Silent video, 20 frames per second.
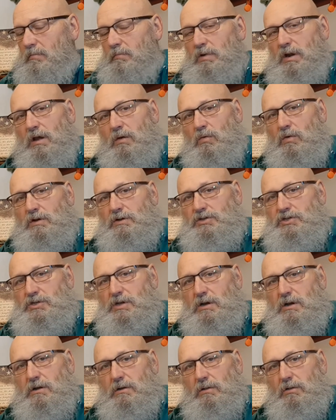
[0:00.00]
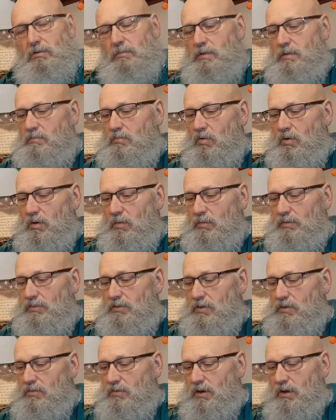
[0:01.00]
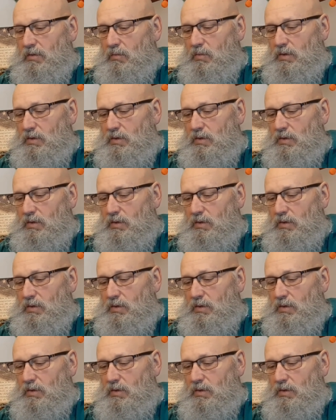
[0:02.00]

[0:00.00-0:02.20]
But I wanted to share a little bit more with you, and I